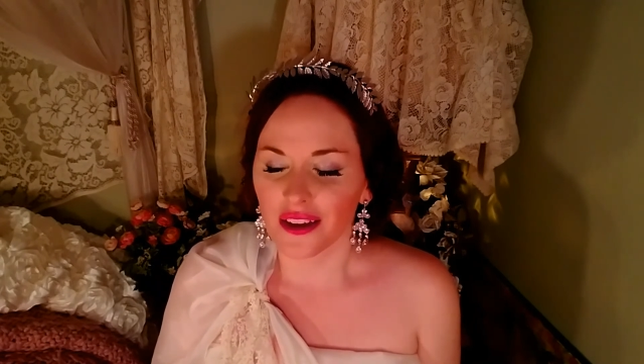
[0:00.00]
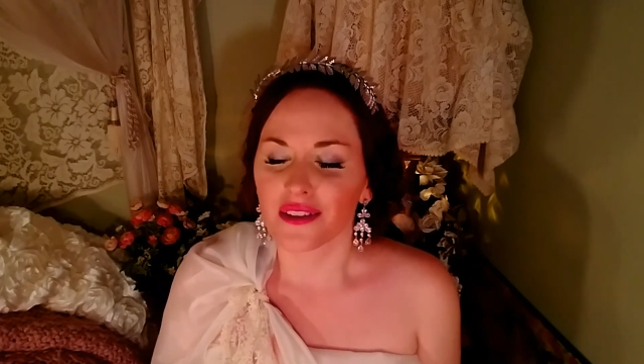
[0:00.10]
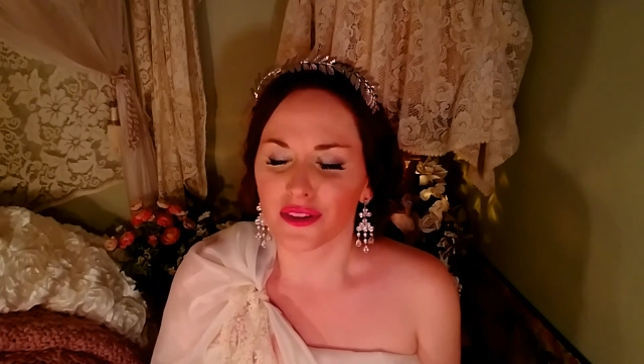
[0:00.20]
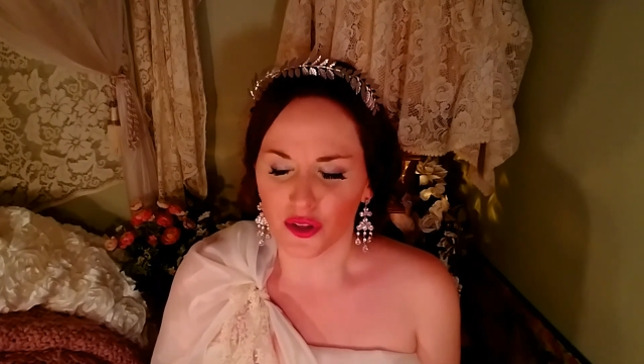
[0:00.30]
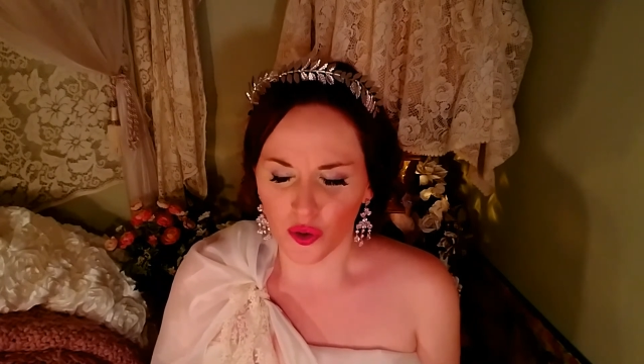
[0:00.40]

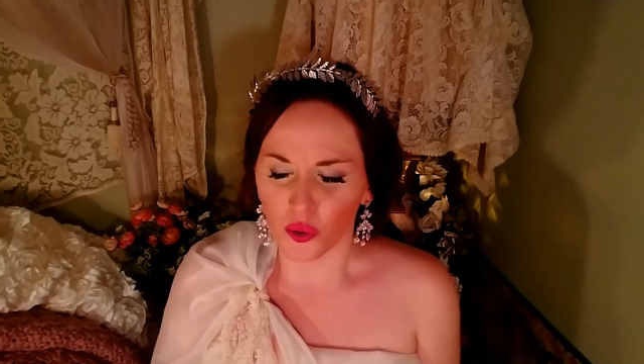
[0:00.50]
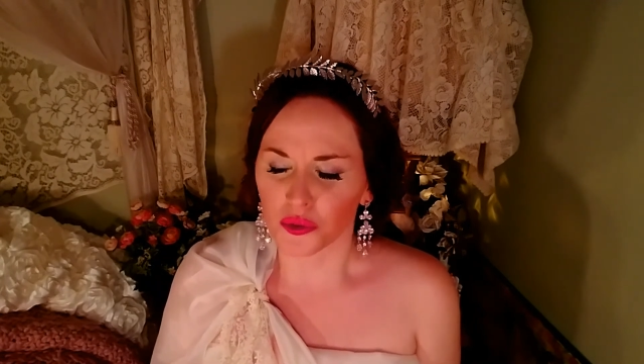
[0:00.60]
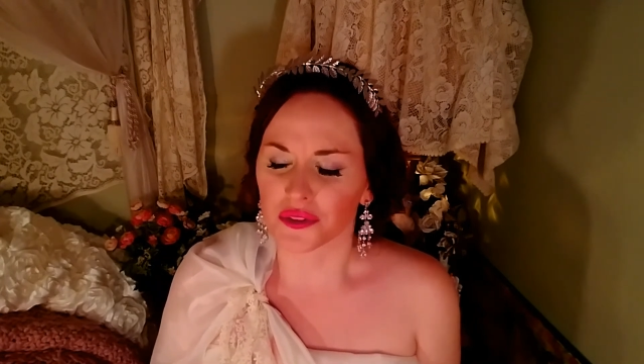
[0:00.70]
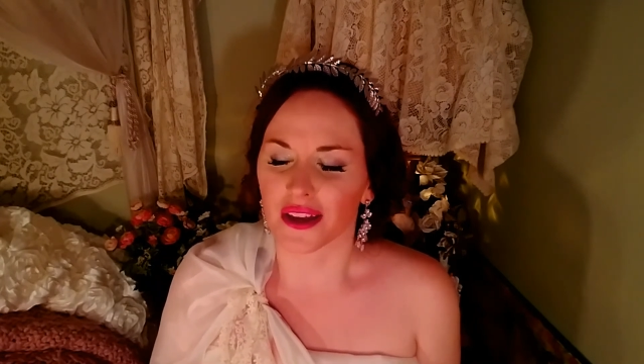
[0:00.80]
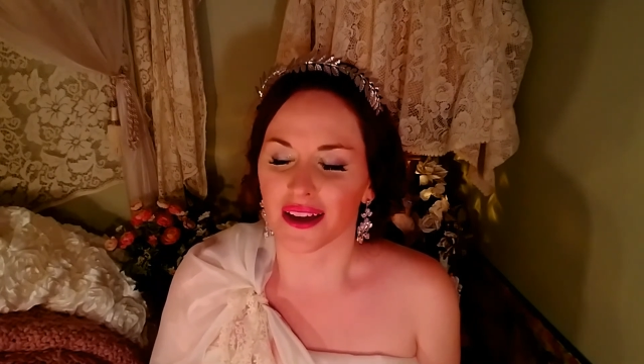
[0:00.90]
the
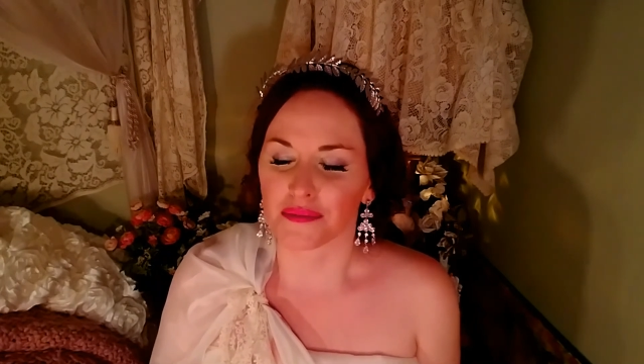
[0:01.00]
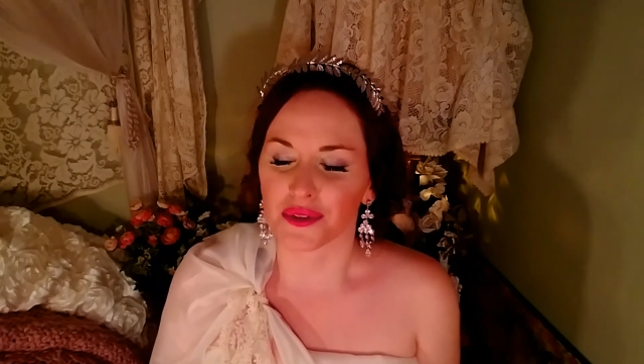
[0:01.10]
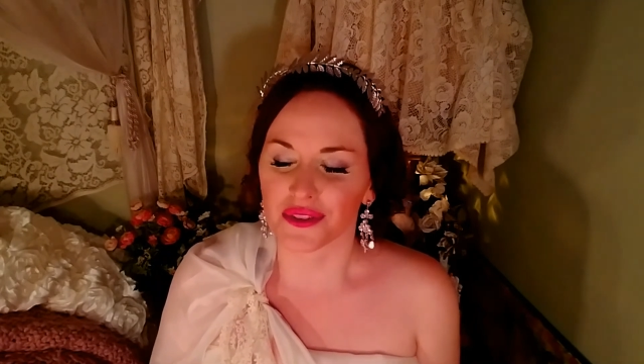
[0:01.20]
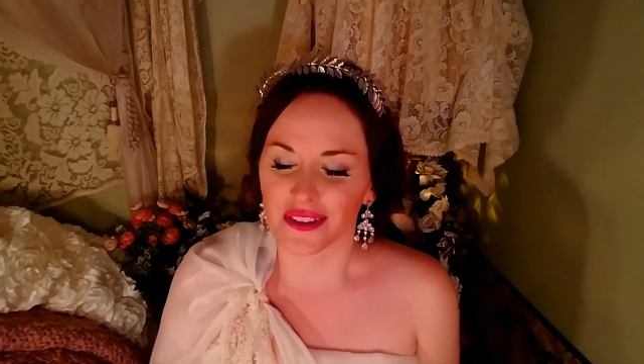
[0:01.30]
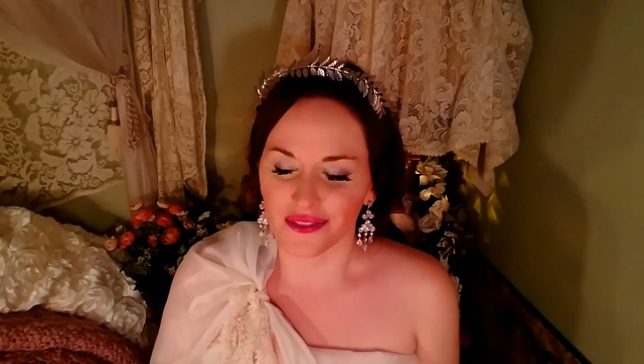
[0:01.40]
golden
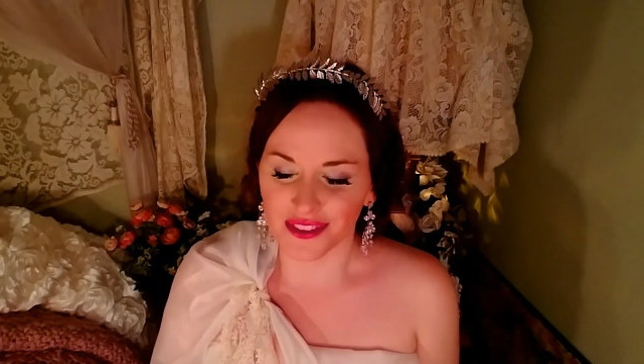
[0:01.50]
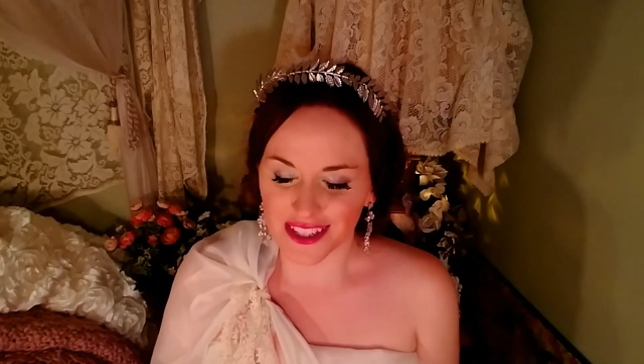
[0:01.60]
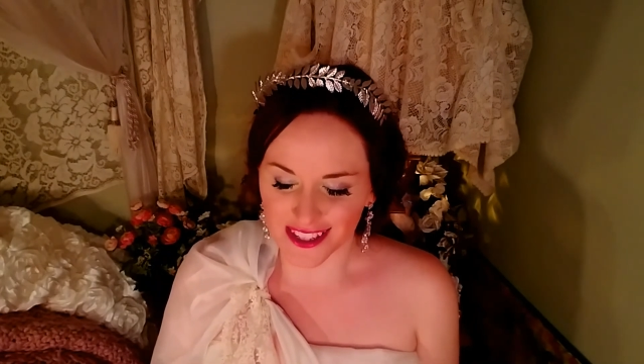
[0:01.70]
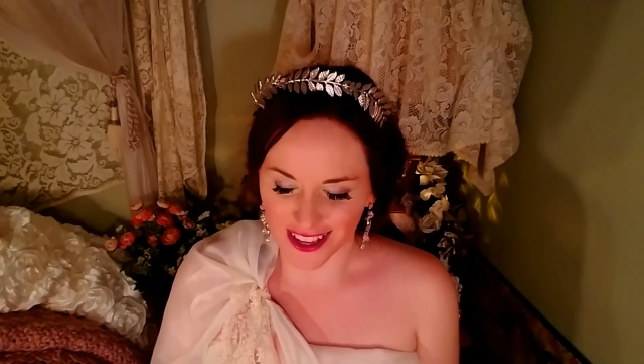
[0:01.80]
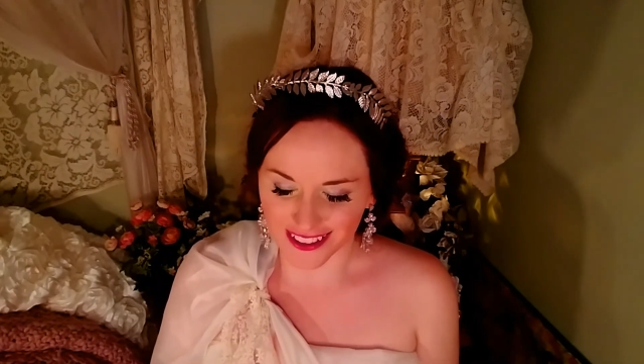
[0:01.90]
apples of the
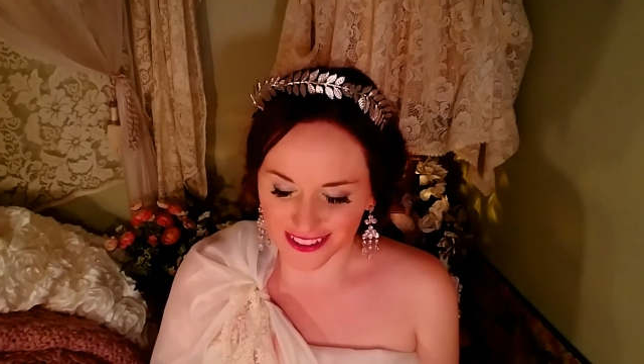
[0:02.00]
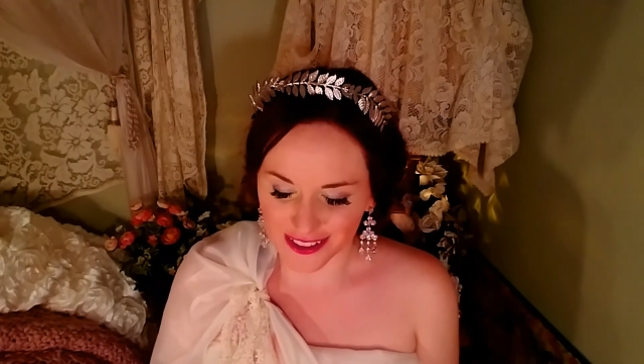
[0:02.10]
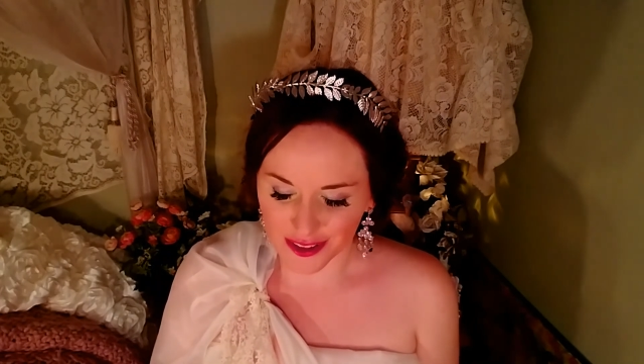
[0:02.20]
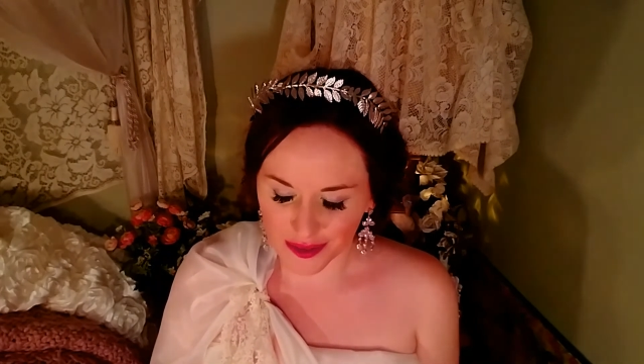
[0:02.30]
sun.